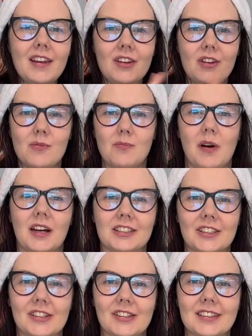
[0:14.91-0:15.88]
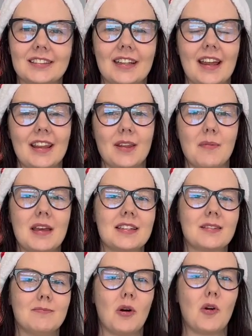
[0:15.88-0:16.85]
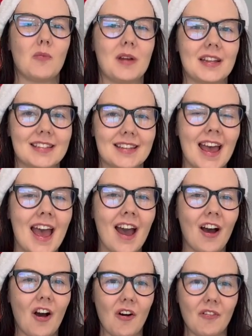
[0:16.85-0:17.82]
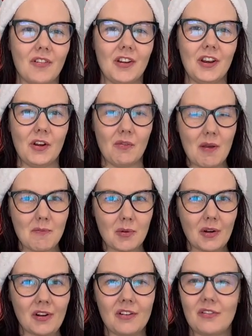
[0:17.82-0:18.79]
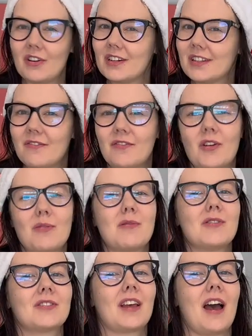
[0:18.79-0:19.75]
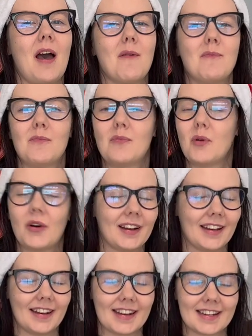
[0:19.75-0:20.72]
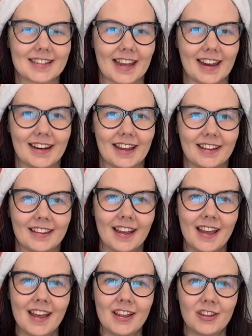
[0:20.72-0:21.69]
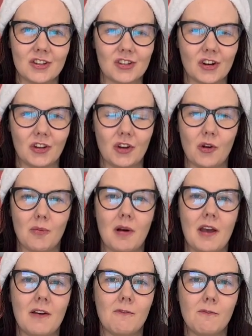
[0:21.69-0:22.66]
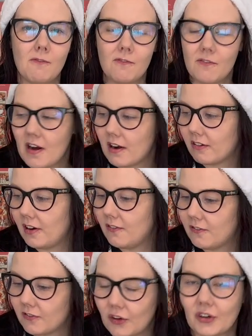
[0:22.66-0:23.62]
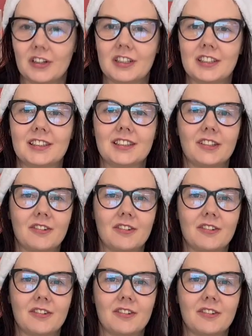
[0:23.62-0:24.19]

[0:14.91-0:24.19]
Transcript: new puzzles and the best moments of November. First and foremost, I'm more than excited to show you my very first